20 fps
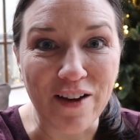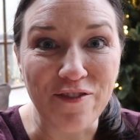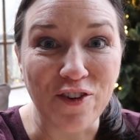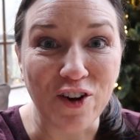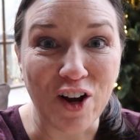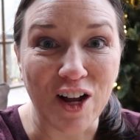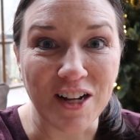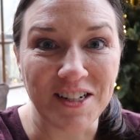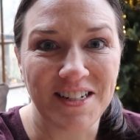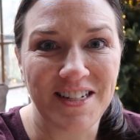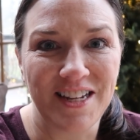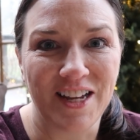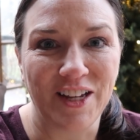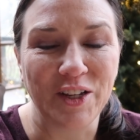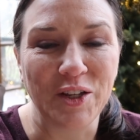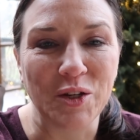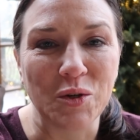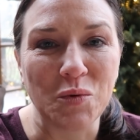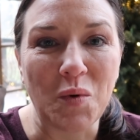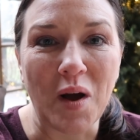I forgot to tell
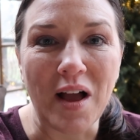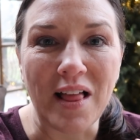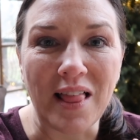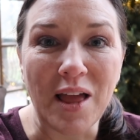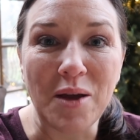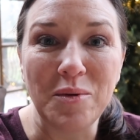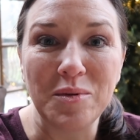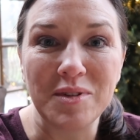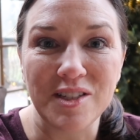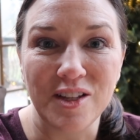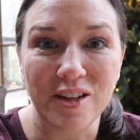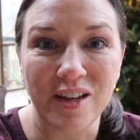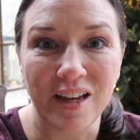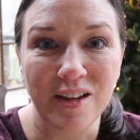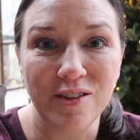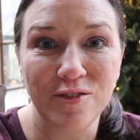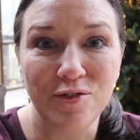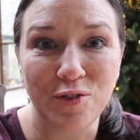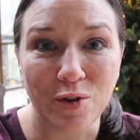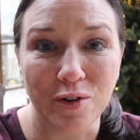you, while I was
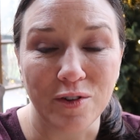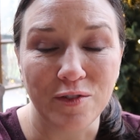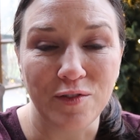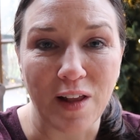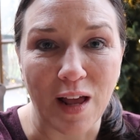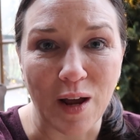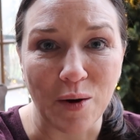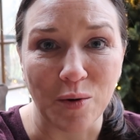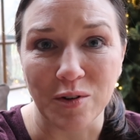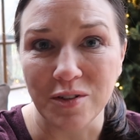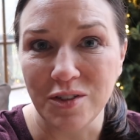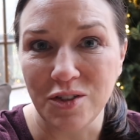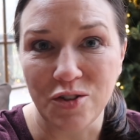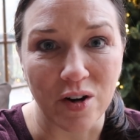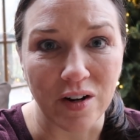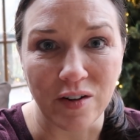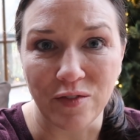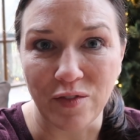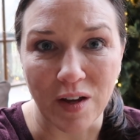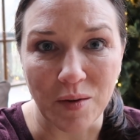looking for flowers,
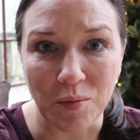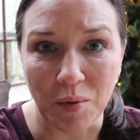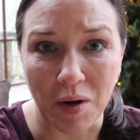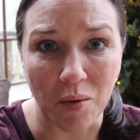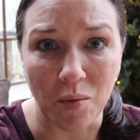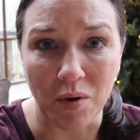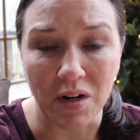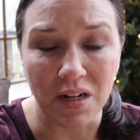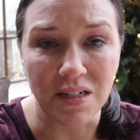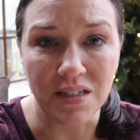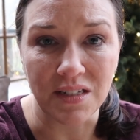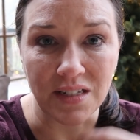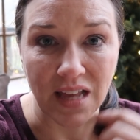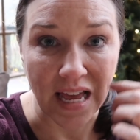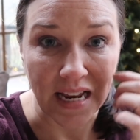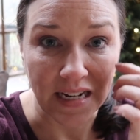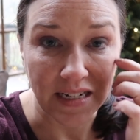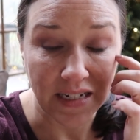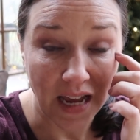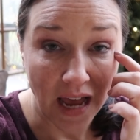trying to find what I wanted to
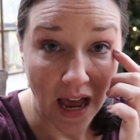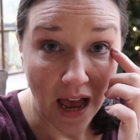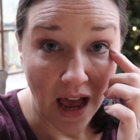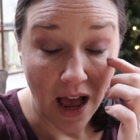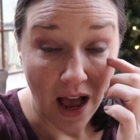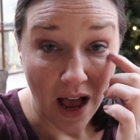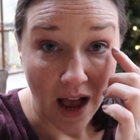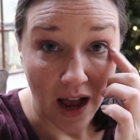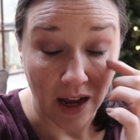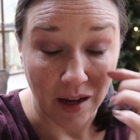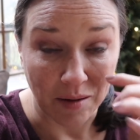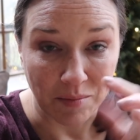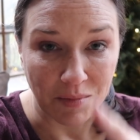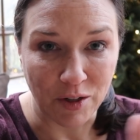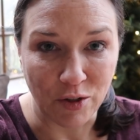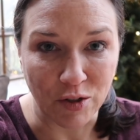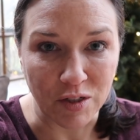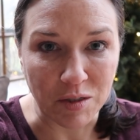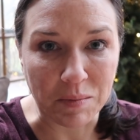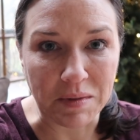send, um, a
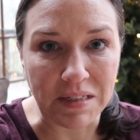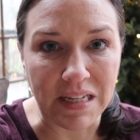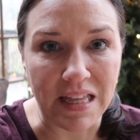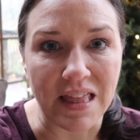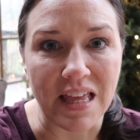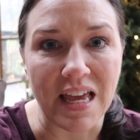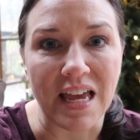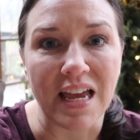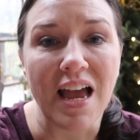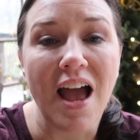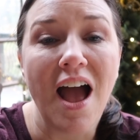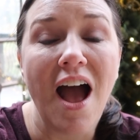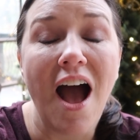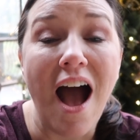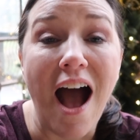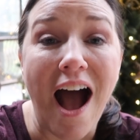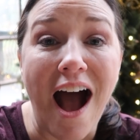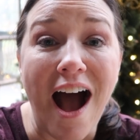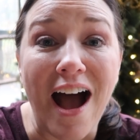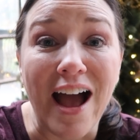Christmassy thing,
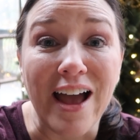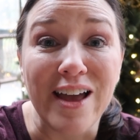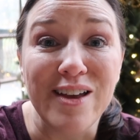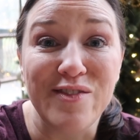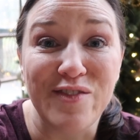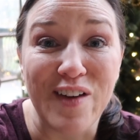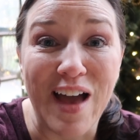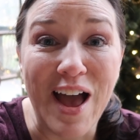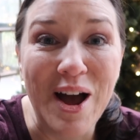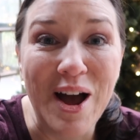I